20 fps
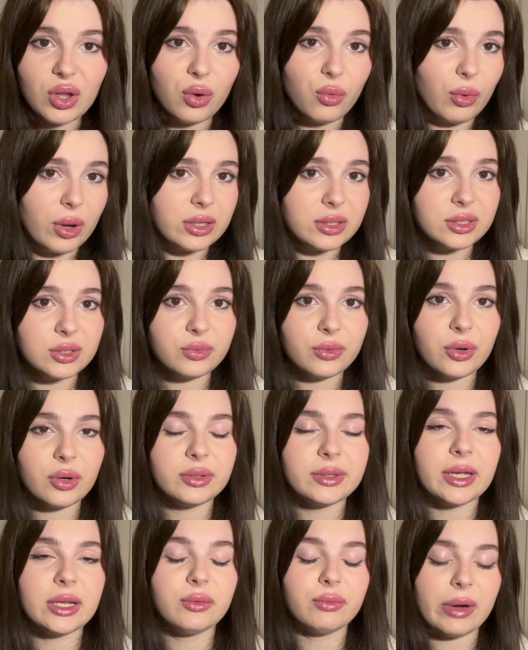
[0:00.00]
Once we're on
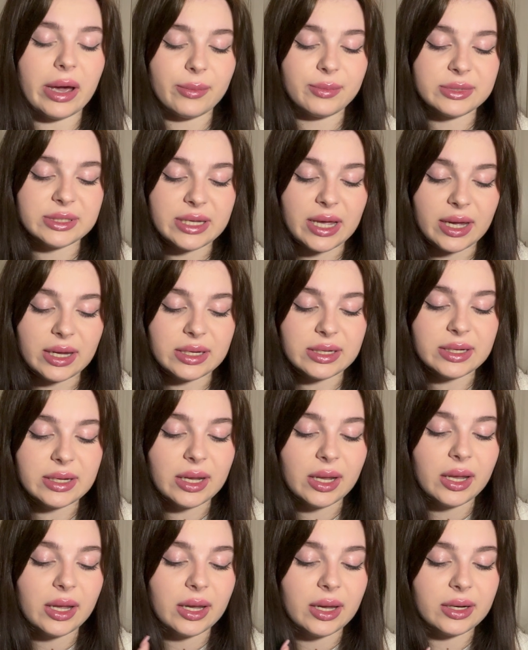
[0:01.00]
that website,
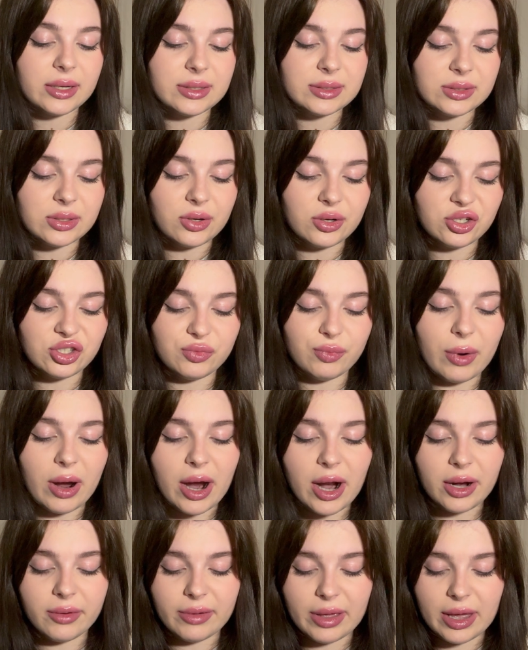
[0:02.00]
in the search
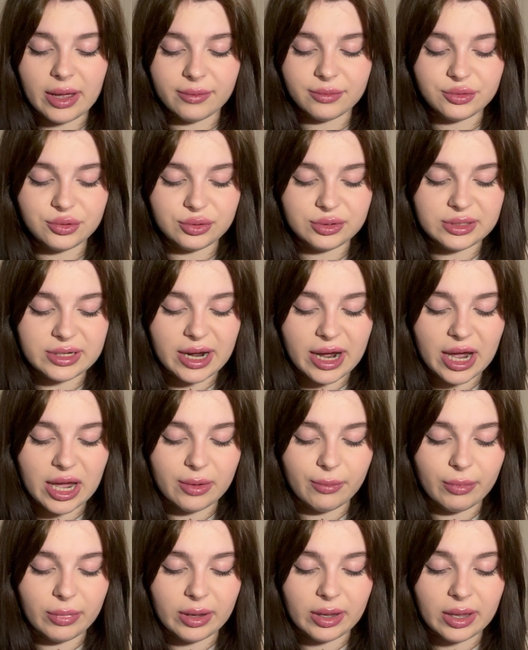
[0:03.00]
bar we have to
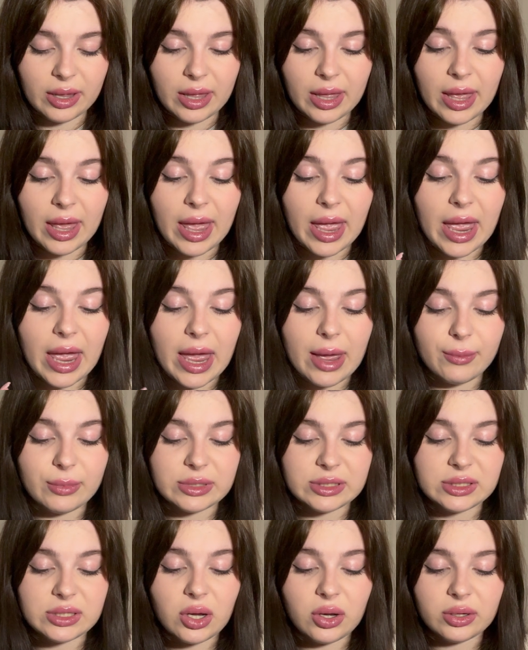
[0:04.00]
type
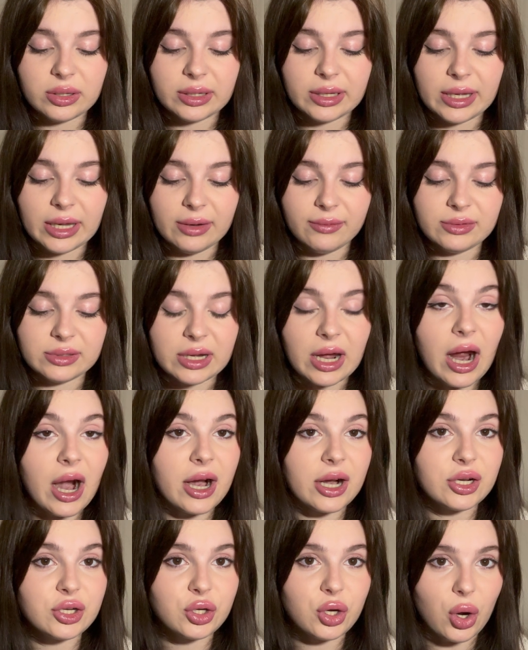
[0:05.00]
Amazon gift
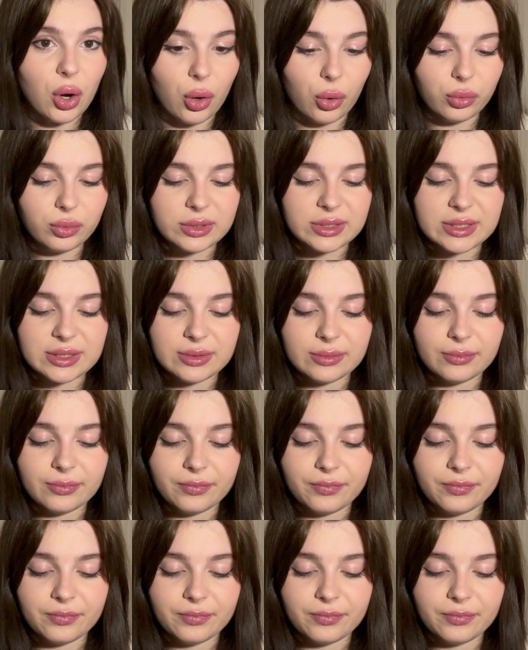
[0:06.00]
card codes